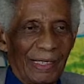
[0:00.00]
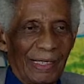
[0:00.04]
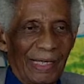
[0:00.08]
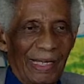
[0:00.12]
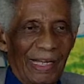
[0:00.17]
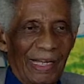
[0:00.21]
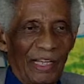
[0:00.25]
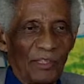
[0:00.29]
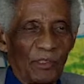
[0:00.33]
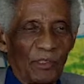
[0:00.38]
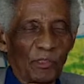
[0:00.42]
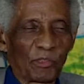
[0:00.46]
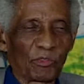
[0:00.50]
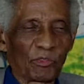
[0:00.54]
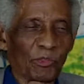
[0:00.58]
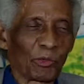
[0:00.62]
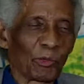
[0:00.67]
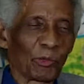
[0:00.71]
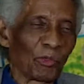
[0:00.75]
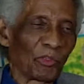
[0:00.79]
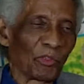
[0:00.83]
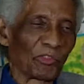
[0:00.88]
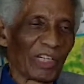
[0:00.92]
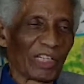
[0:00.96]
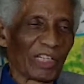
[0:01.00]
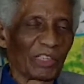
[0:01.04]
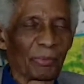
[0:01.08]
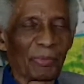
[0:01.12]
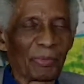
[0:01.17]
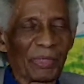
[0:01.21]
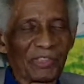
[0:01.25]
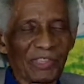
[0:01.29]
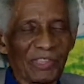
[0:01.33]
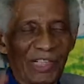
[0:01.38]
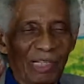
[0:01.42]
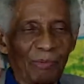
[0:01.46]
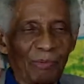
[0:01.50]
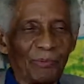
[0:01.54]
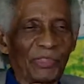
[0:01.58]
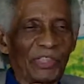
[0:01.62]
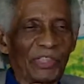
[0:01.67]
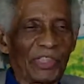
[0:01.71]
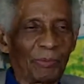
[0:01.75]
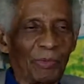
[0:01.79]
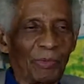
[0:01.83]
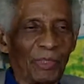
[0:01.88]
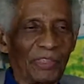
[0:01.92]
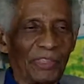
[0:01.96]
and the schools had to be
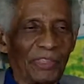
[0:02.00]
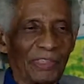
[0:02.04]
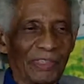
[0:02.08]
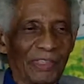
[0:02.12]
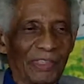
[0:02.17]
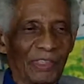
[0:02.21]
timetabled